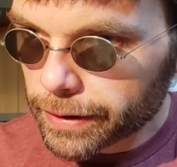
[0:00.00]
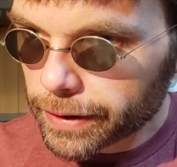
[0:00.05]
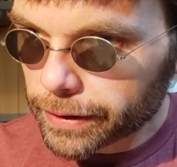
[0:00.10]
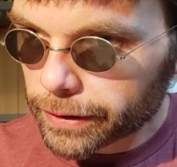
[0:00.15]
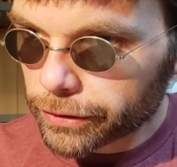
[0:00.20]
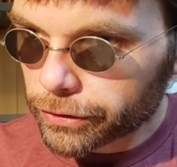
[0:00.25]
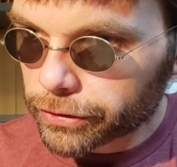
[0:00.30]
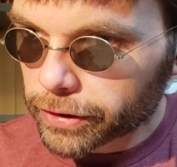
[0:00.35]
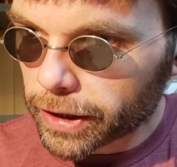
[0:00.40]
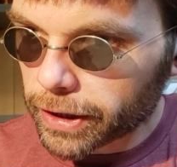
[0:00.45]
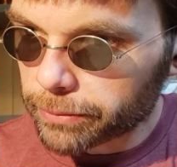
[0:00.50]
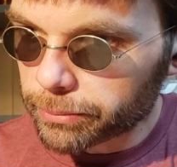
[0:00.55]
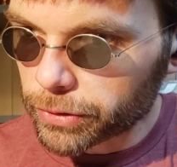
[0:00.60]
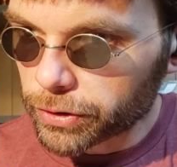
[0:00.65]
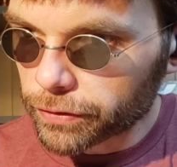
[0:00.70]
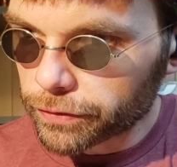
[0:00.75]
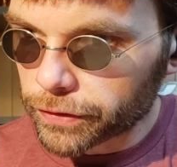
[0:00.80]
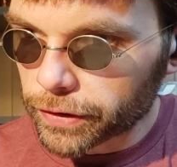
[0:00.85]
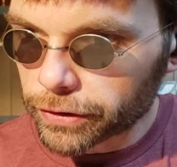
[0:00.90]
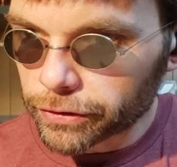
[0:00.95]
let's kind of
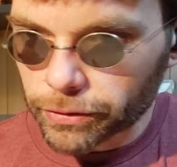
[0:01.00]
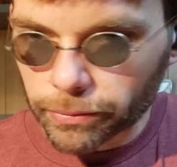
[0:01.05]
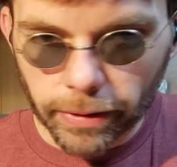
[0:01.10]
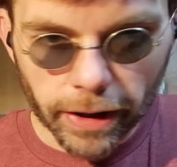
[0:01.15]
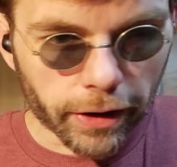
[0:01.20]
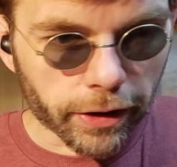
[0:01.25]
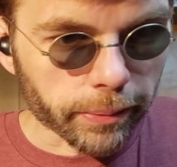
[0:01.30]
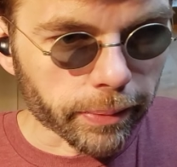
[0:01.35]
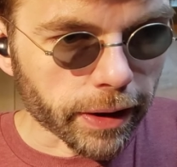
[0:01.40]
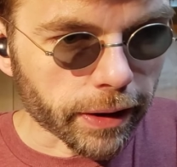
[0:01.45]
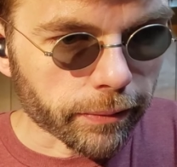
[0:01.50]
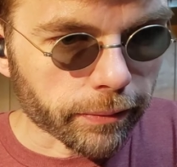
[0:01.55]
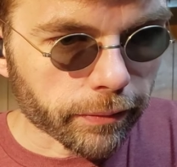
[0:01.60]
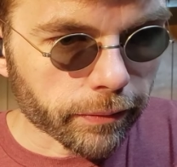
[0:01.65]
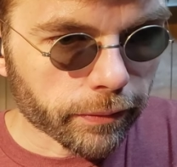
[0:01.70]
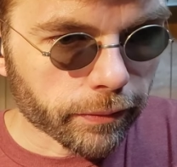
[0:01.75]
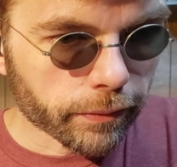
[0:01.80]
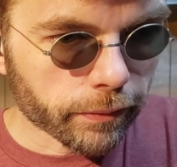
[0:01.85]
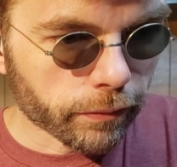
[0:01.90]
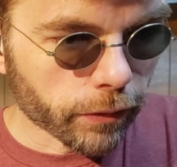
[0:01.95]
move things around a bit.
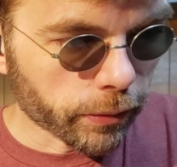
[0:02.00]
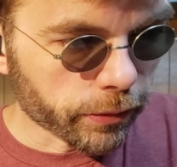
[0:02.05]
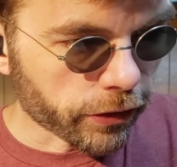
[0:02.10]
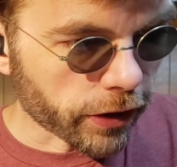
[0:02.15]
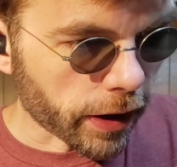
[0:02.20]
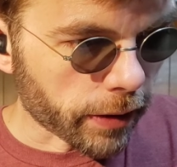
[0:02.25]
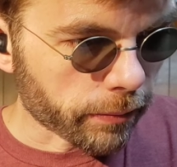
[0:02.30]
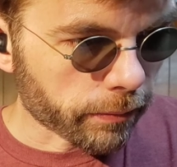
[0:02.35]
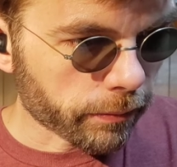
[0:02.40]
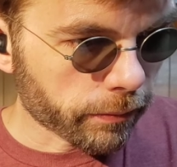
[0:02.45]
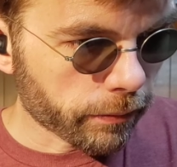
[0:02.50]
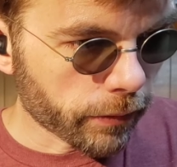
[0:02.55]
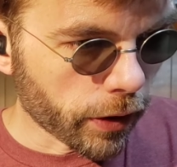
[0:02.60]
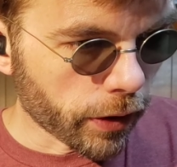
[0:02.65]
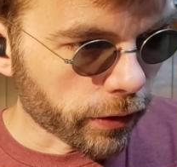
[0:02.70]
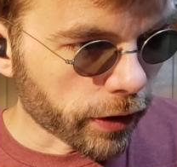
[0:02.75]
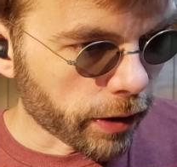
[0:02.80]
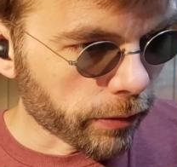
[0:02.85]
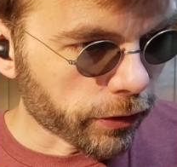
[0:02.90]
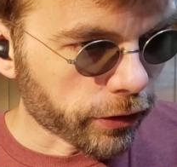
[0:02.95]
What was that?
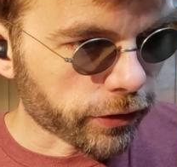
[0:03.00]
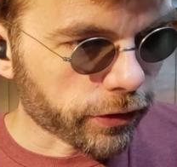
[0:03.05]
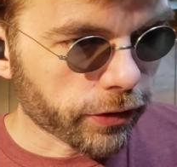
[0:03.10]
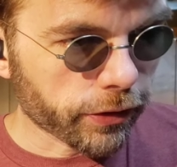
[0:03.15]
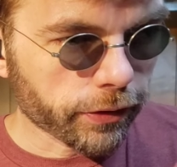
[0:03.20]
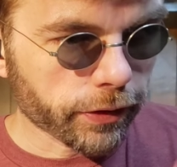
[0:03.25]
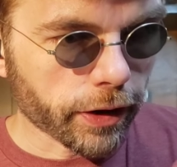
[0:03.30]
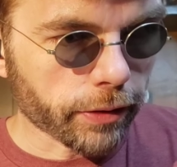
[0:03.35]
Oh, that was